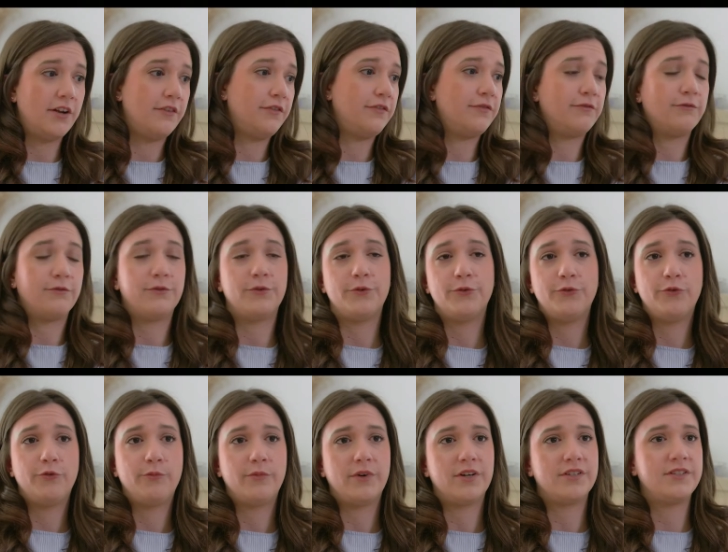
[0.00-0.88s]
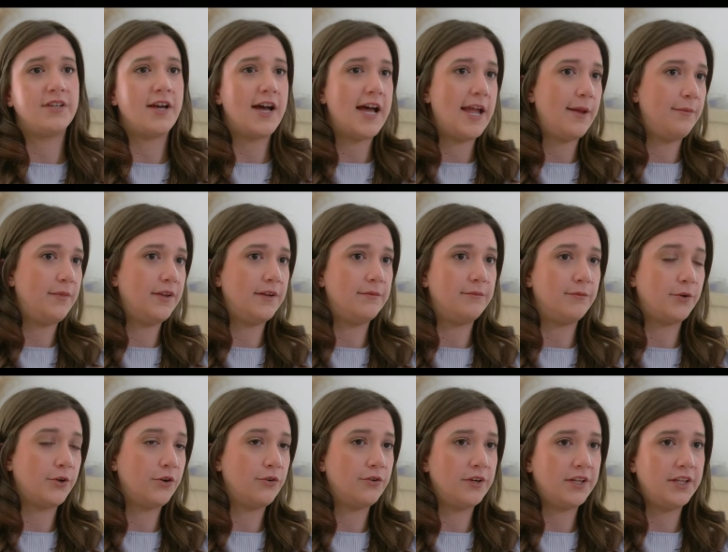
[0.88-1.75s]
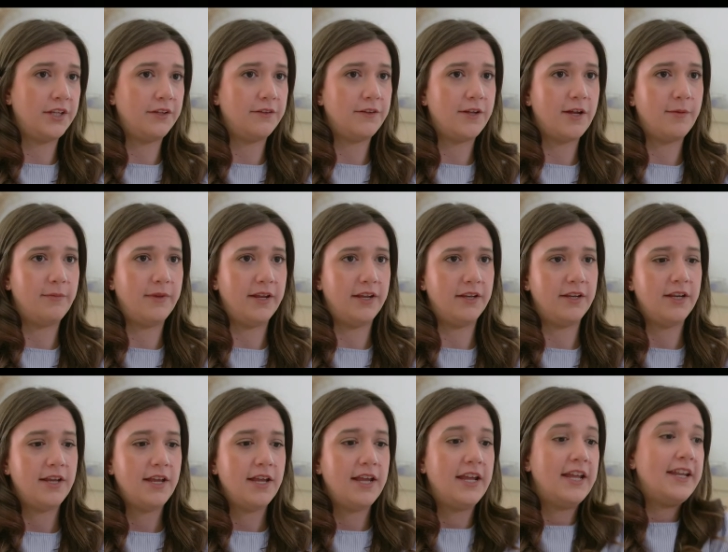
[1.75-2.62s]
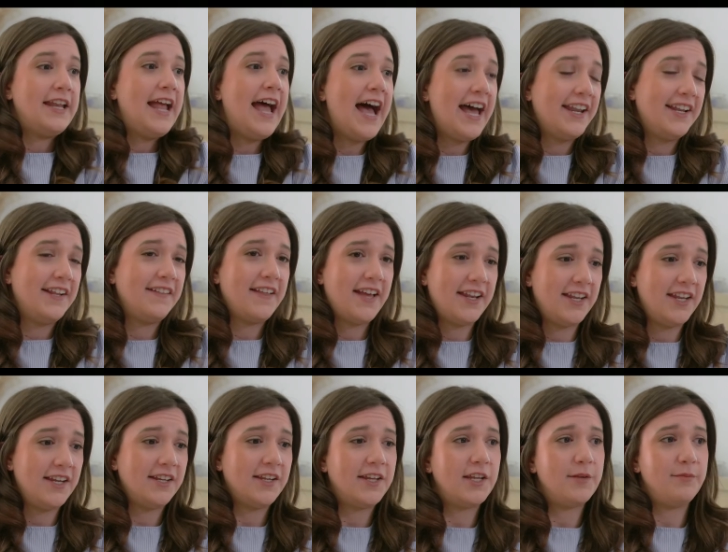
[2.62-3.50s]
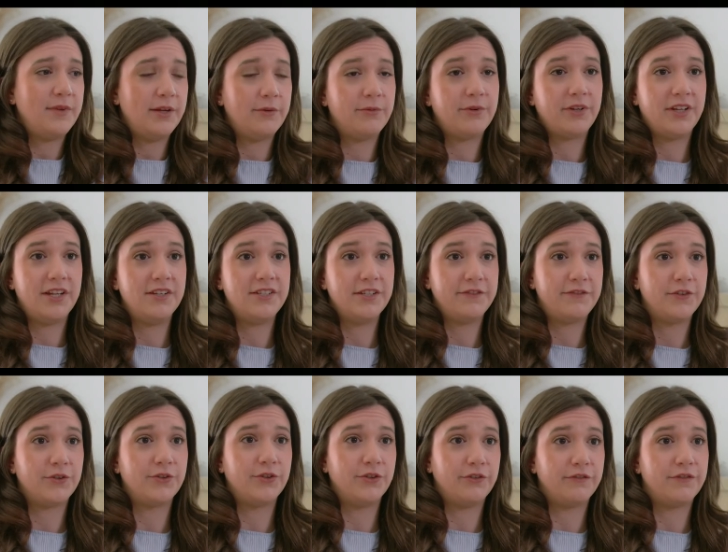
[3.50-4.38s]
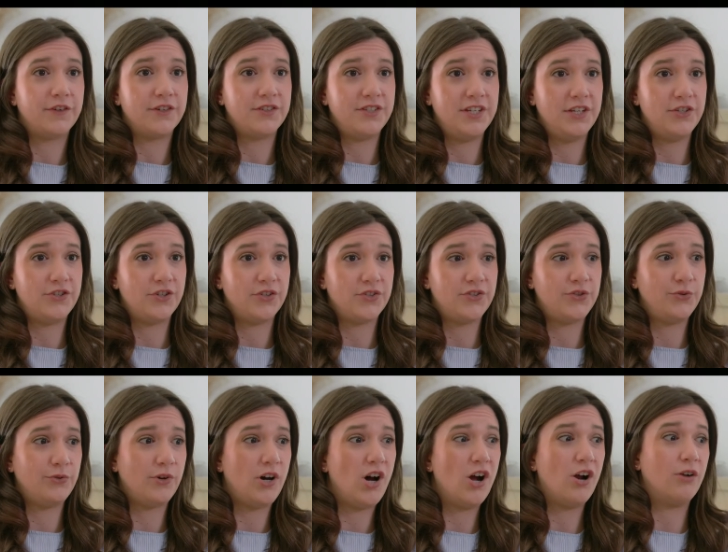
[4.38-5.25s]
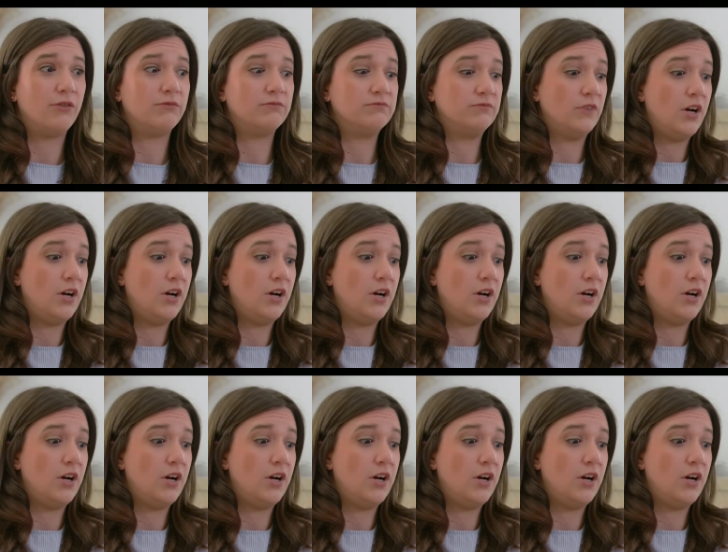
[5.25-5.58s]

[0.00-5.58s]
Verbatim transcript: enough room or time in curriculum, and, and adding that in can be really difficult for teachers who are